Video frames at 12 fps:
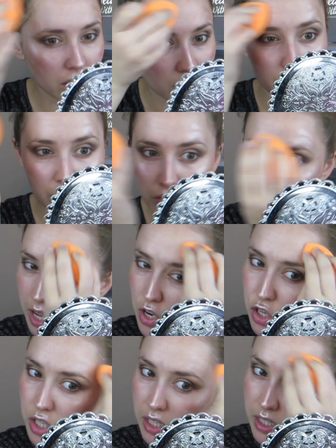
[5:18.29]

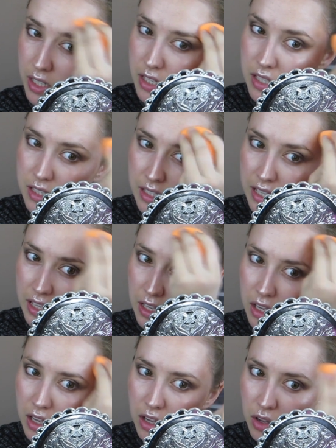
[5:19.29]
foundation to see
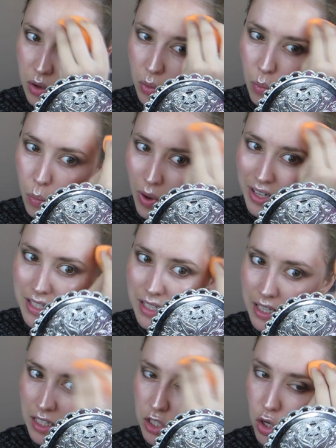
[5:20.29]
what
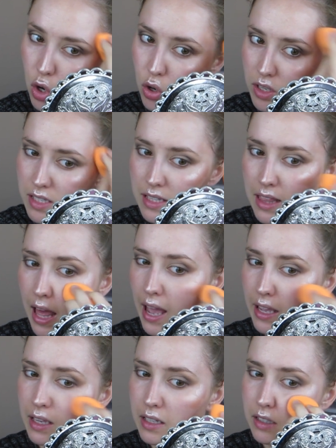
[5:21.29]
it looks
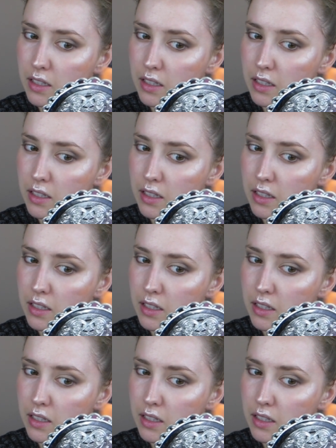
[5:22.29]
like.